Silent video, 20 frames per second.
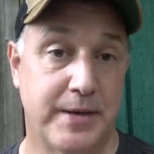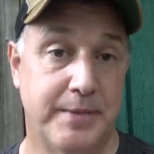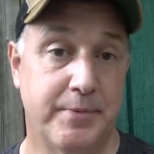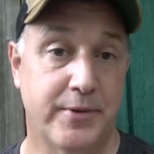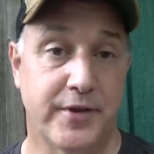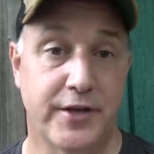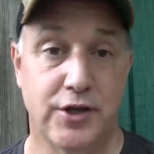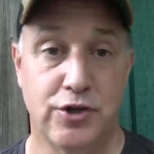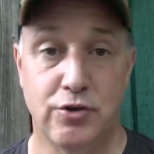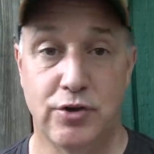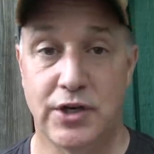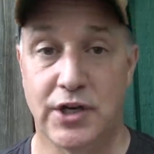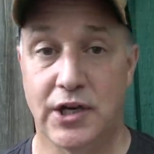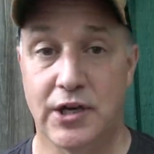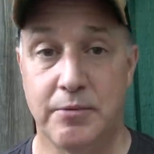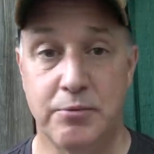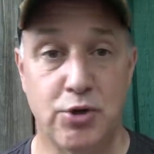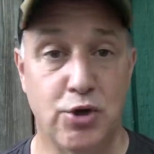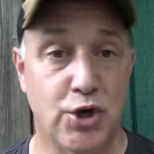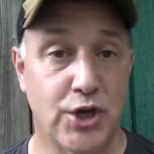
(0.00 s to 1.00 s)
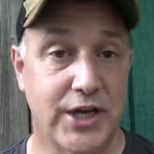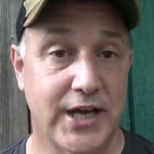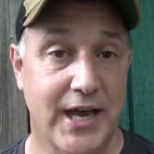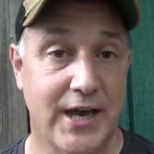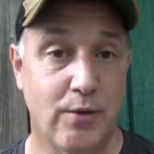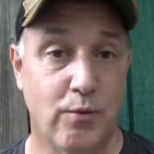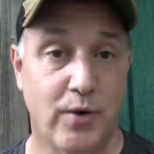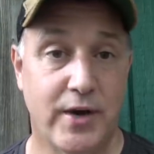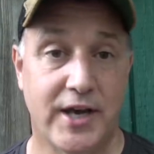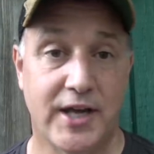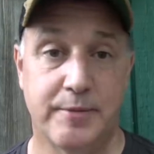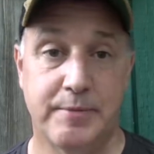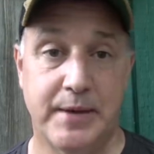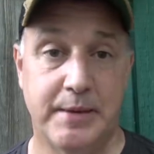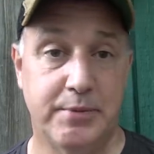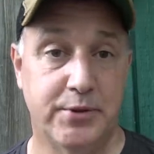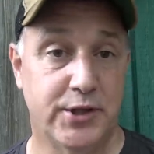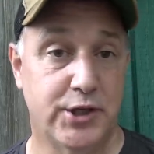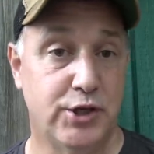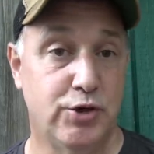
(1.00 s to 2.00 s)
people that you can communicate with,
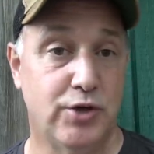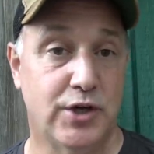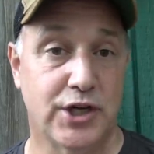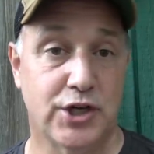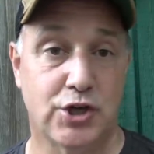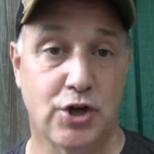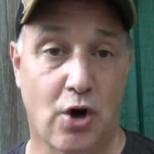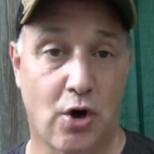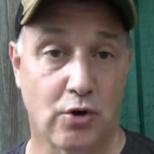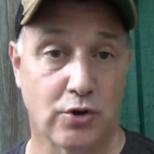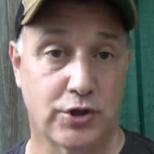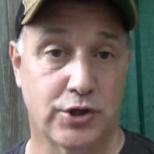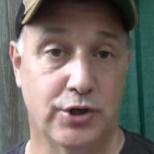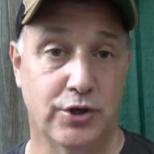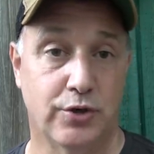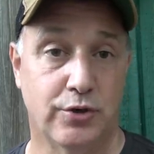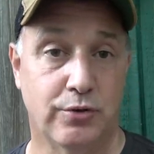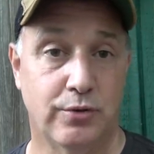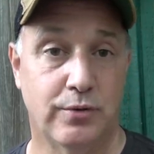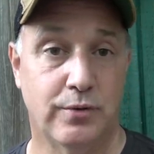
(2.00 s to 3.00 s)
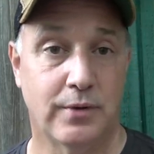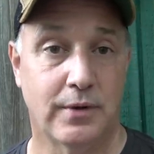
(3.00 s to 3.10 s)
people that you can talk to,